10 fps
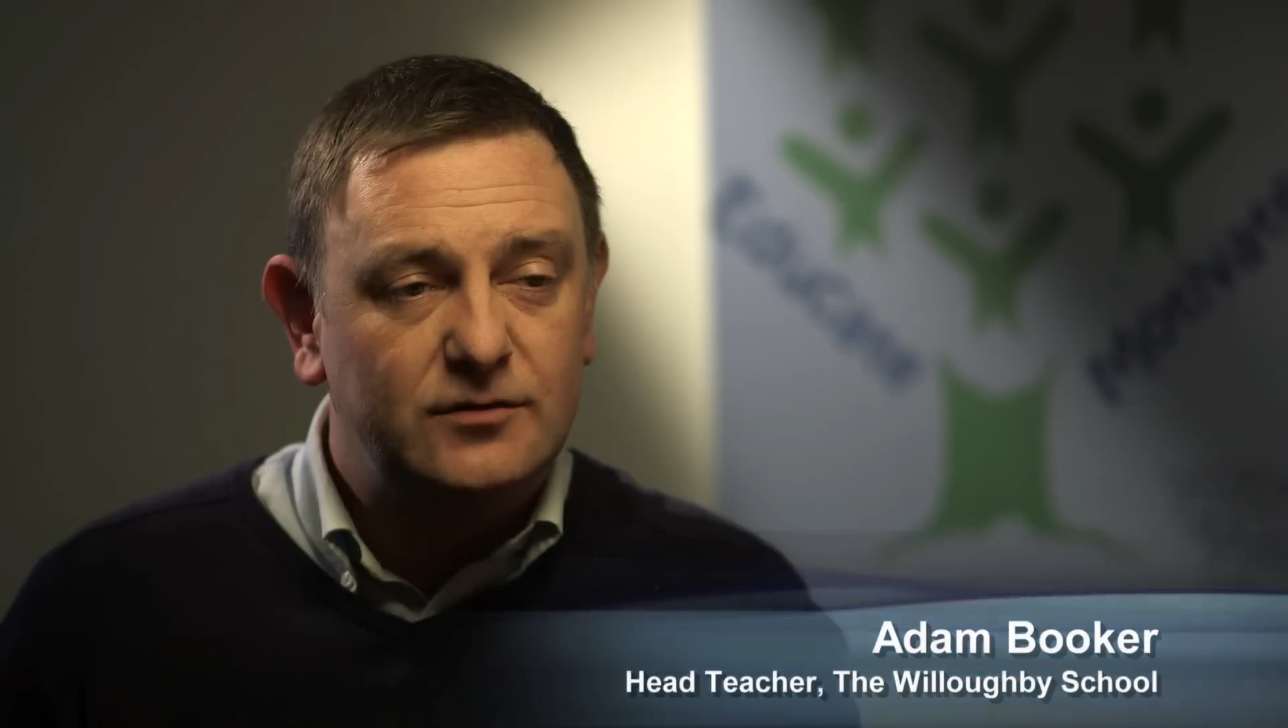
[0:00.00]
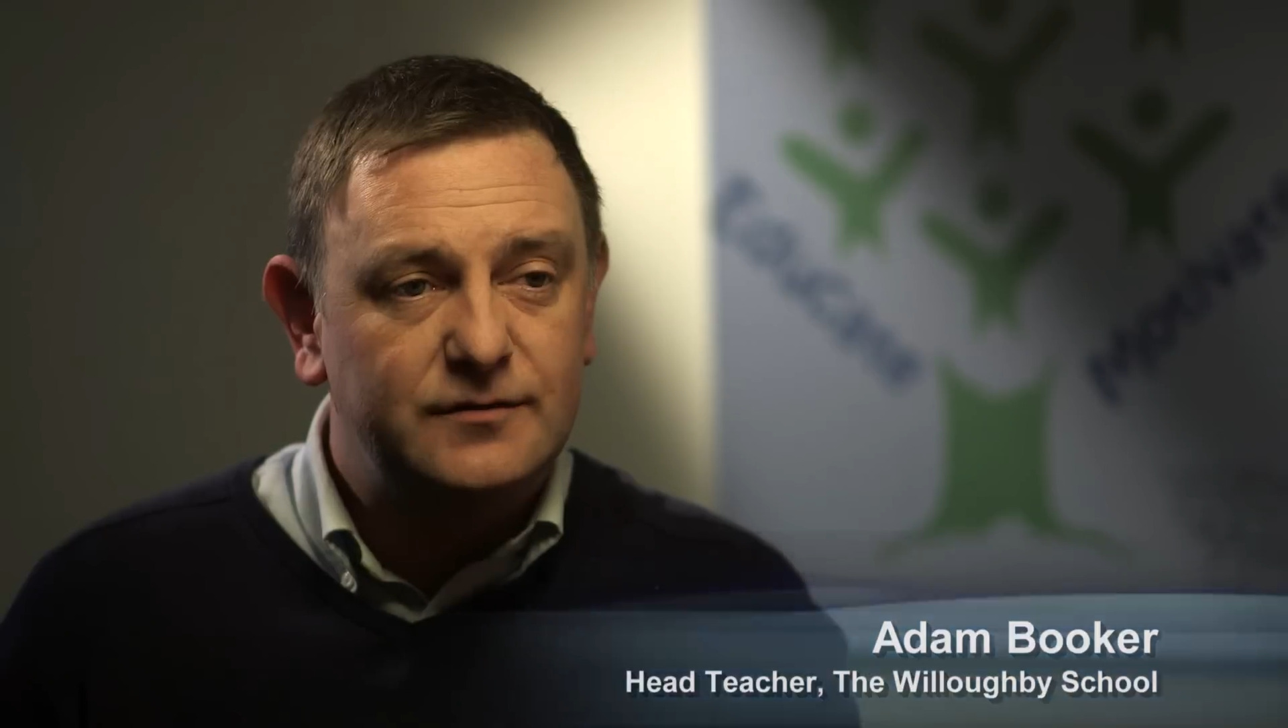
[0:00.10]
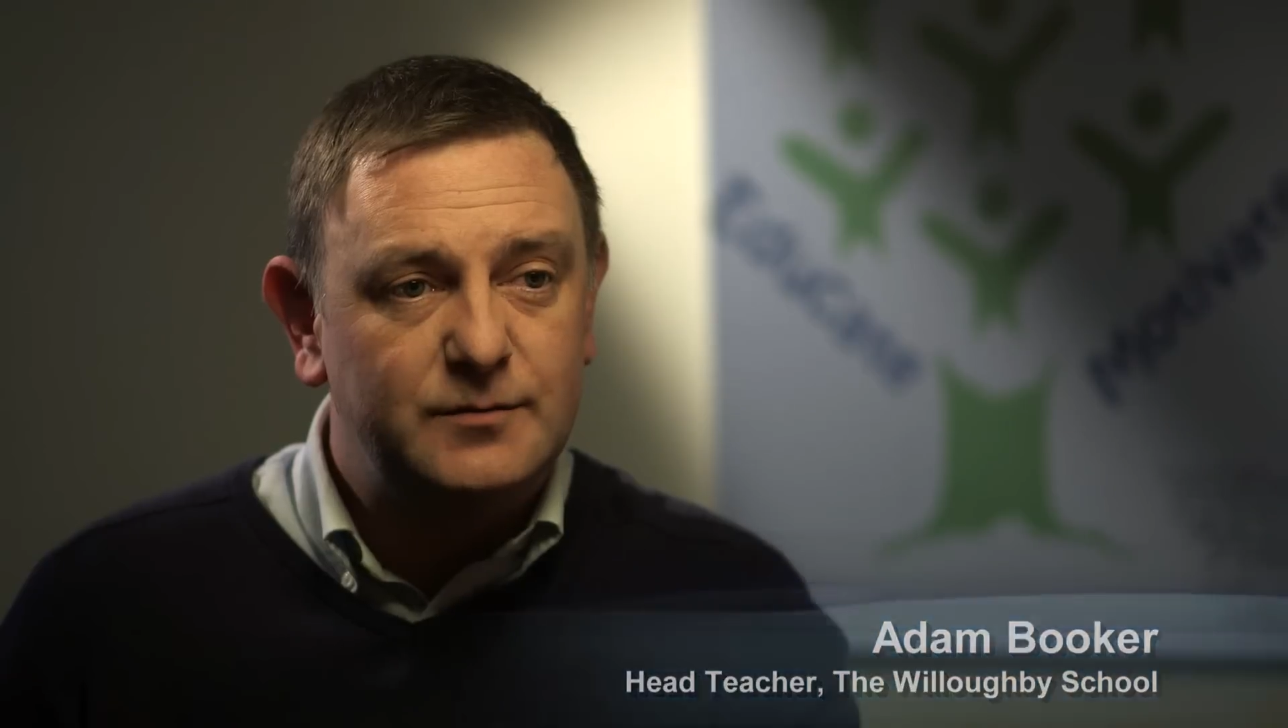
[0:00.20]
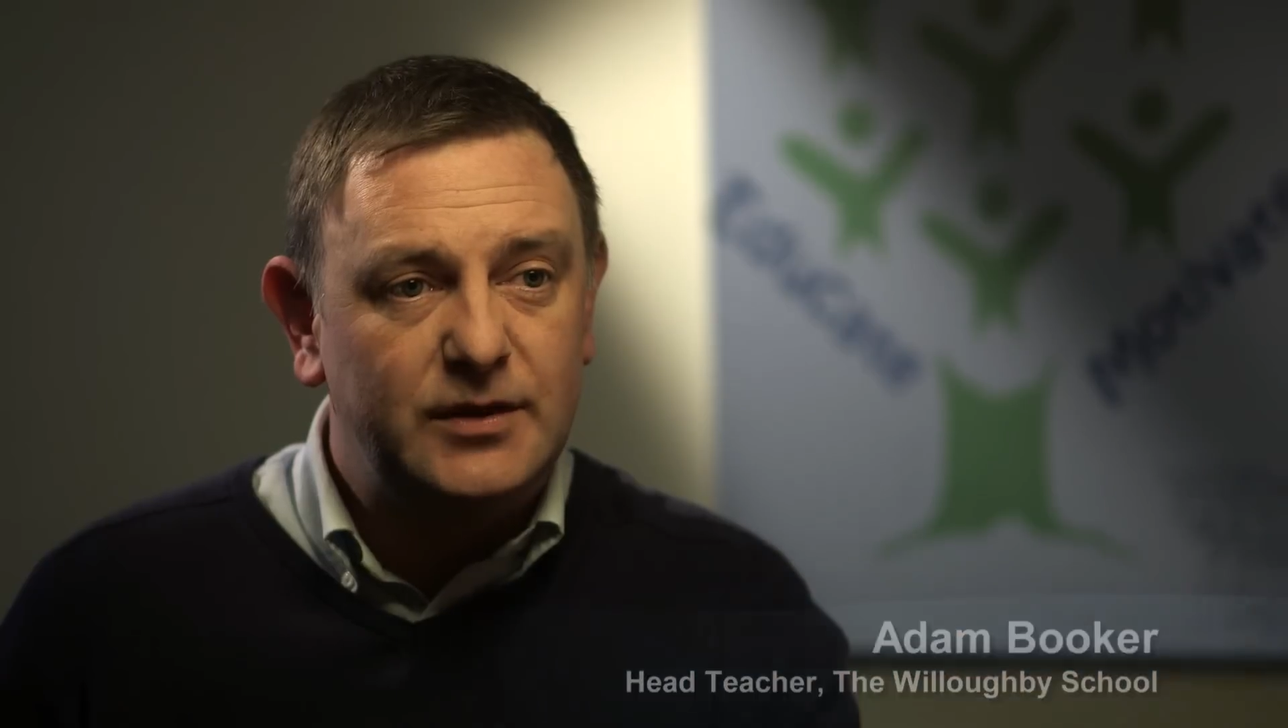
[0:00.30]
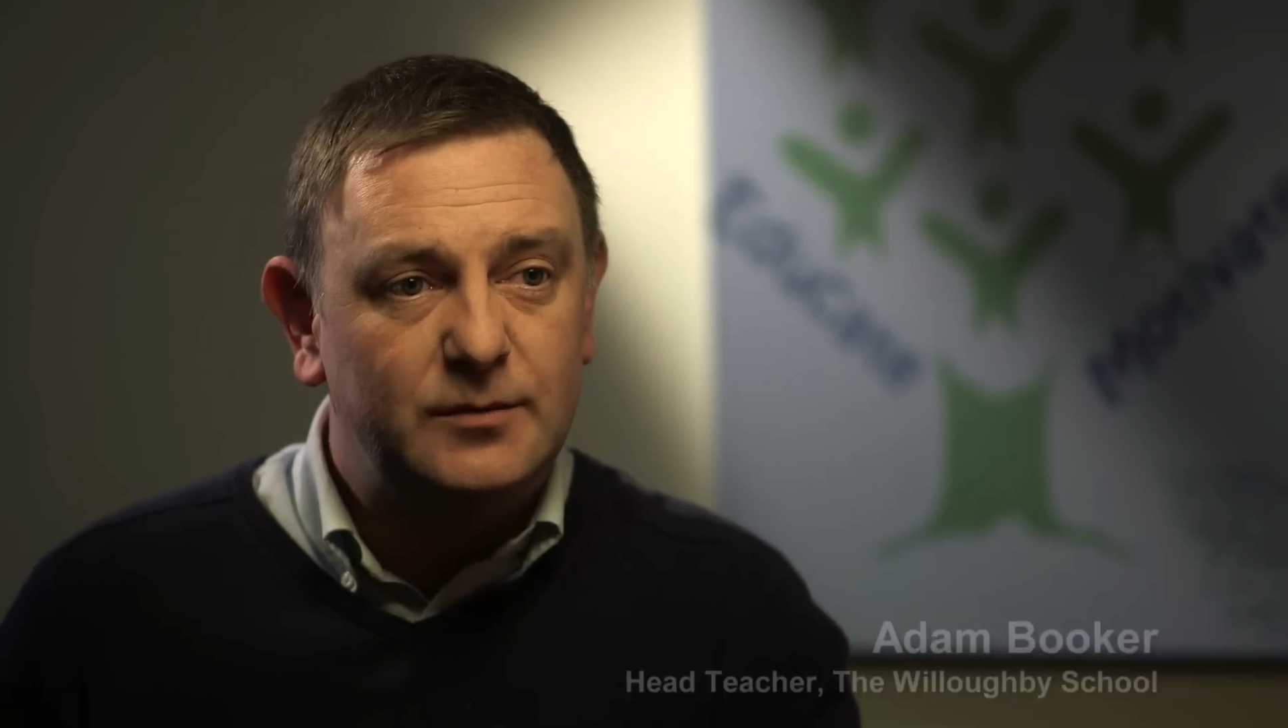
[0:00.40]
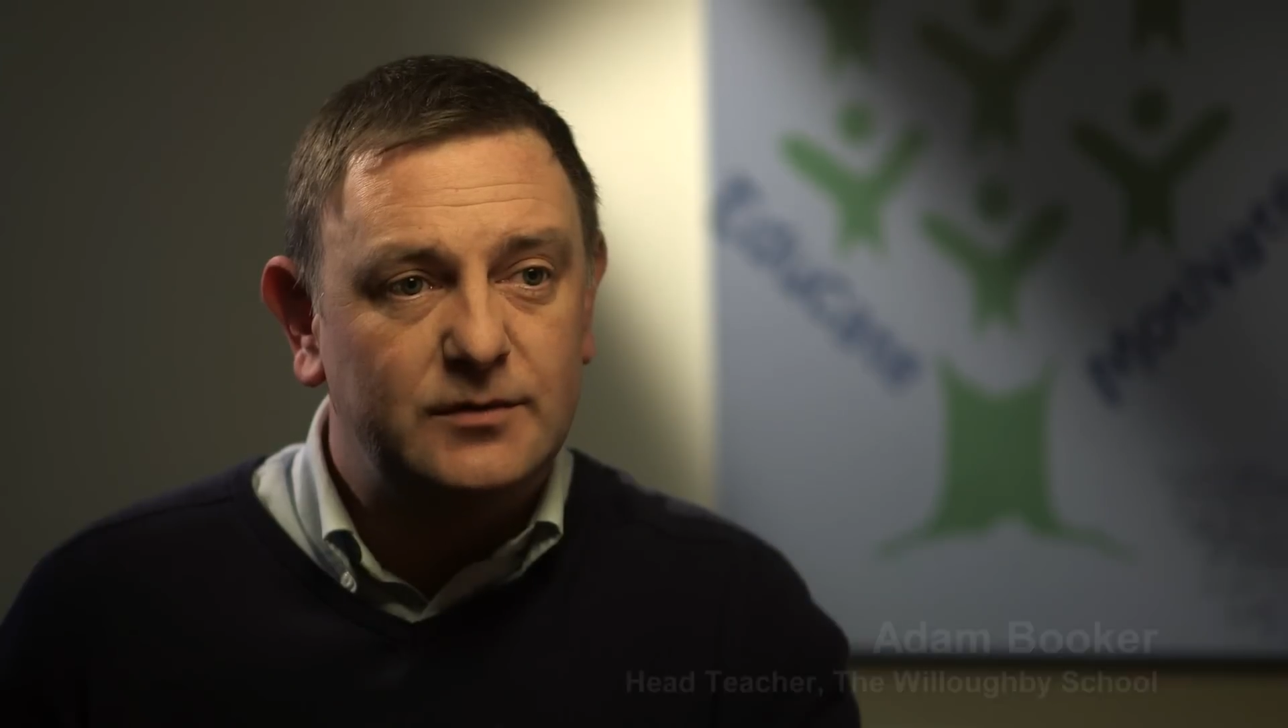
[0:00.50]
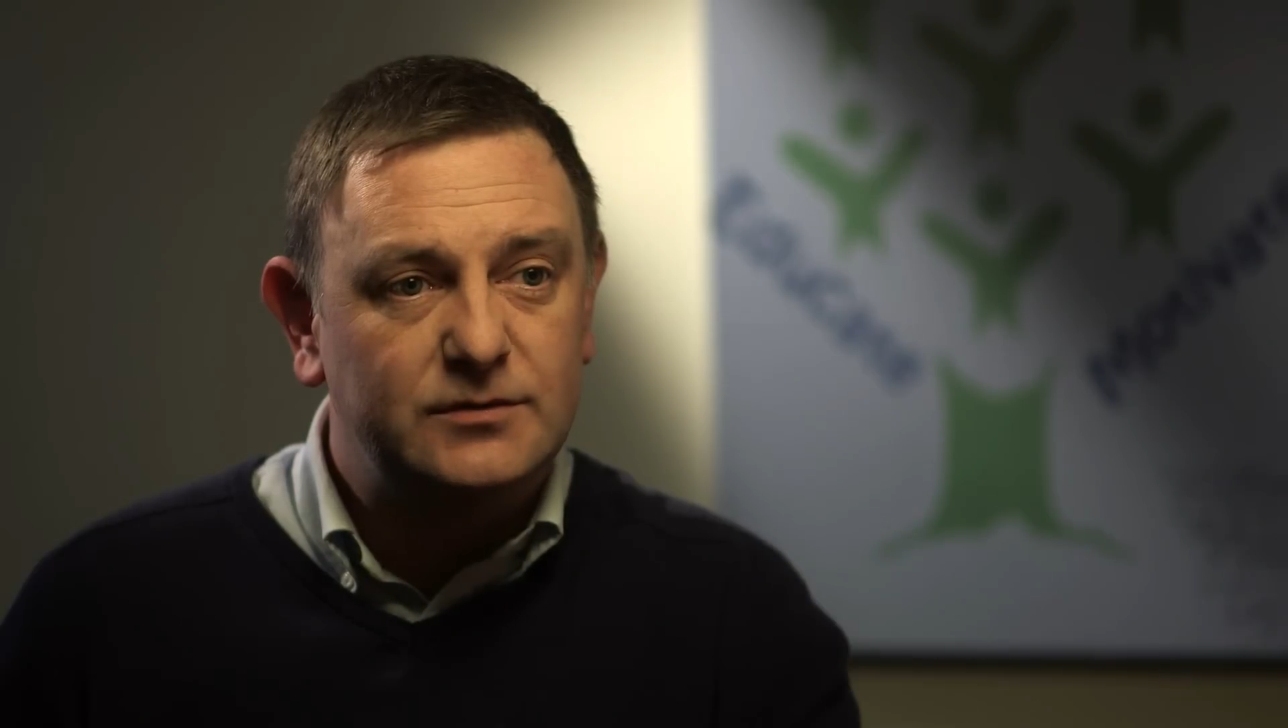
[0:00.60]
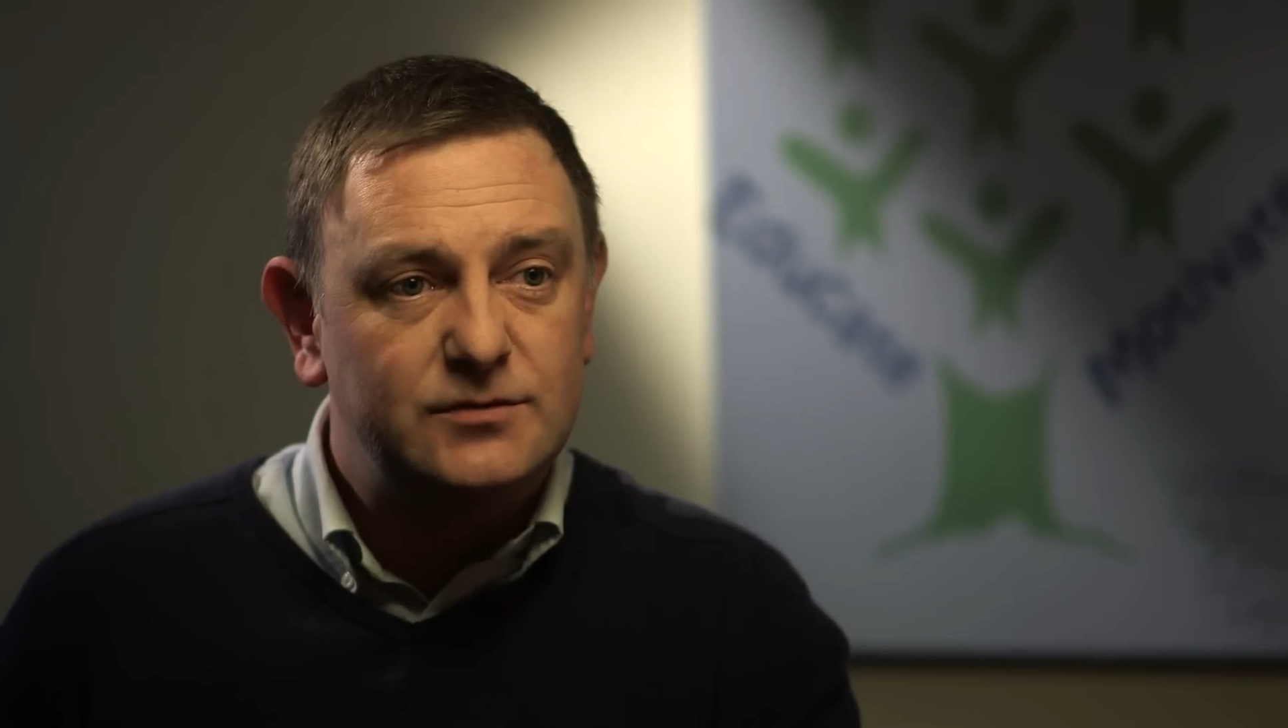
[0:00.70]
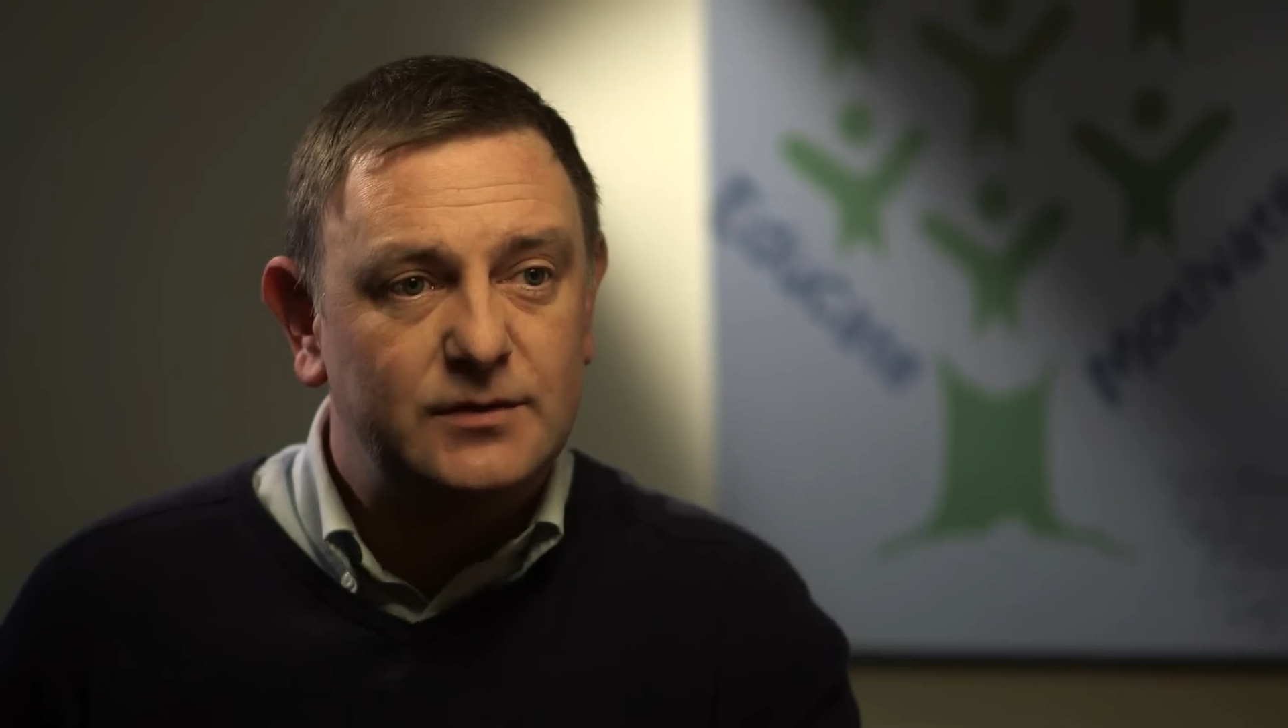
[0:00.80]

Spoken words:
for pupils